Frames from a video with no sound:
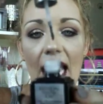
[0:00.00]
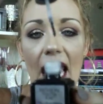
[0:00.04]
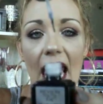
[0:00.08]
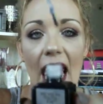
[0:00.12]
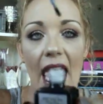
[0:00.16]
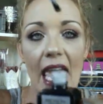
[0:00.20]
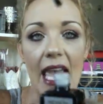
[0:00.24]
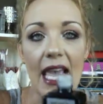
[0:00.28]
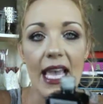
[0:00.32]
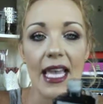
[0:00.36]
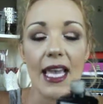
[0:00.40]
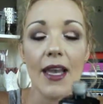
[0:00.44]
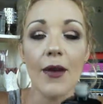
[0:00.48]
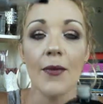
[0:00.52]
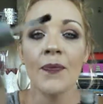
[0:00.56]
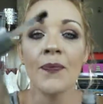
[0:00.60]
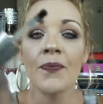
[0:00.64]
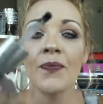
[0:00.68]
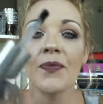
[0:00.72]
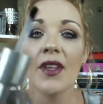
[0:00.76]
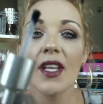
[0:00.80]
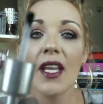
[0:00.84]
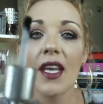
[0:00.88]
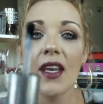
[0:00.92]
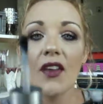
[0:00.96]
a
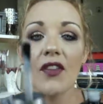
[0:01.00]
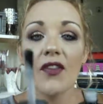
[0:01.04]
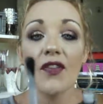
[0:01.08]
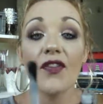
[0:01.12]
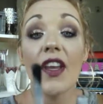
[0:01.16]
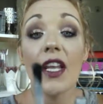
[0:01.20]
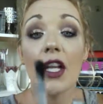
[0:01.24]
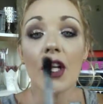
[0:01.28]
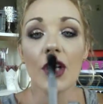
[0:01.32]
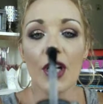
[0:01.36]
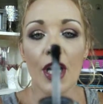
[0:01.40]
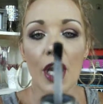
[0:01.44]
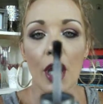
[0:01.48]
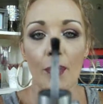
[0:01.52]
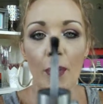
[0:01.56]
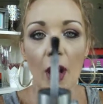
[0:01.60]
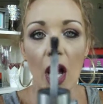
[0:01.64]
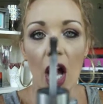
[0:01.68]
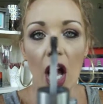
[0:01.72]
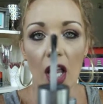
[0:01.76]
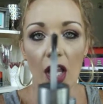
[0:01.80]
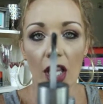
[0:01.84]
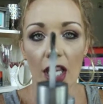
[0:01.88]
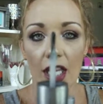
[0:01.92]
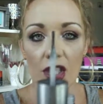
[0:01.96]
fingernail
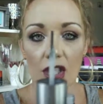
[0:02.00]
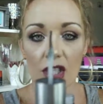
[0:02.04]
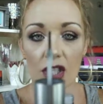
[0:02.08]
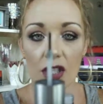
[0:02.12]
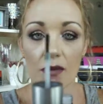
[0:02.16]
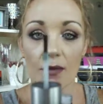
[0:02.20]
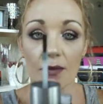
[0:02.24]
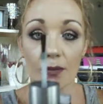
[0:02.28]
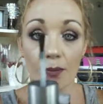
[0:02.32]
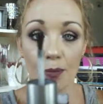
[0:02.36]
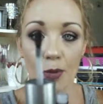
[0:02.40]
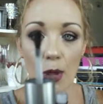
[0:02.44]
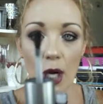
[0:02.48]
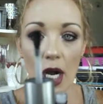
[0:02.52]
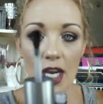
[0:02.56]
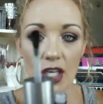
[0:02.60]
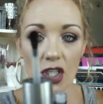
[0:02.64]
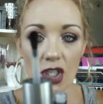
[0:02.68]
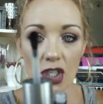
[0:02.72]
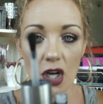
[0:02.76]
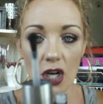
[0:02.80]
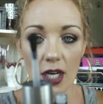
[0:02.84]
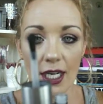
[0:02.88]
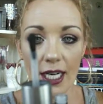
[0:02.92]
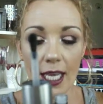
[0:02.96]
polish brush
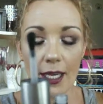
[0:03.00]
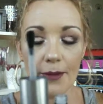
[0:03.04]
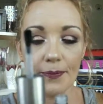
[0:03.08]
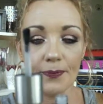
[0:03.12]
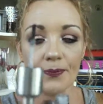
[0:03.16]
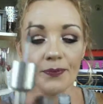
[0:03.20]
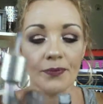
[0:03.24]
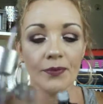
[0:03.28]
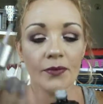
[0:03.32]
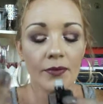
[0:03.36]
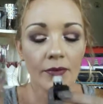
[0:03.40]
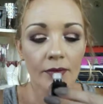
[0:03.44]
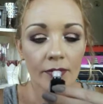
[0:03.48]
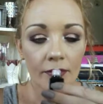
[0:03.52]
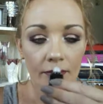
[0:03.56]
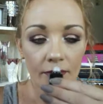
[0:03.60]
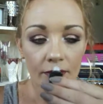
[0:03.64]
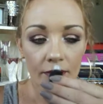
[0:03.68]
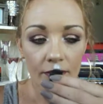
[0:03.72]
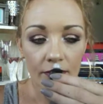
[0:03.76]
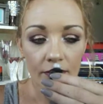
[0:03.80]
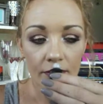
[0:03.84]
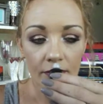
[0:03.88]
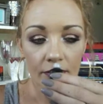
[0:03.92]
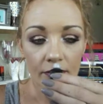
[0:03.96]
on it.
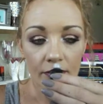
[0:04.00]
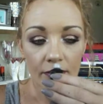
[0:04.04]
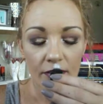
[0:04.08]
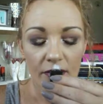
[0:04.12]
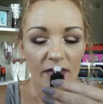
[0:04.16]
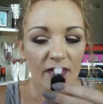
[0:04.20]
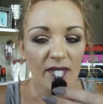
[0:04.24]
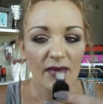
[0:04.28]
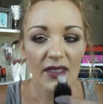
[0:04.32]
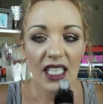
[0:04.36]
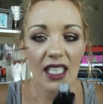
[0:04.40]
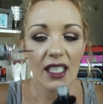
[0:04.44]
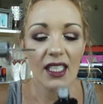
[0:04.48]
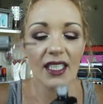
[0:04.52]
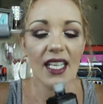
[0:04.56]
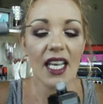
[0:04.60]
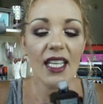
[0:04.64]
It